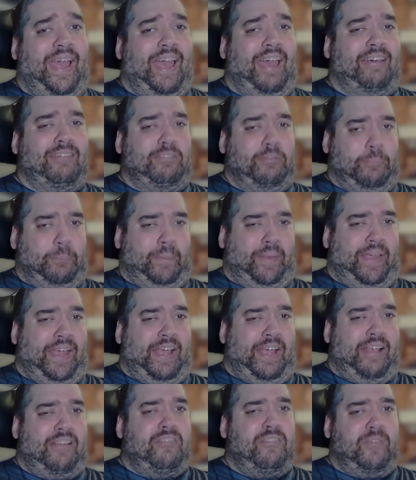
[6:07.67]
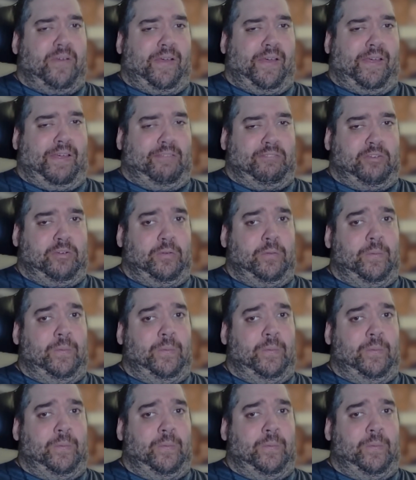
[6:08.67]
have a PS5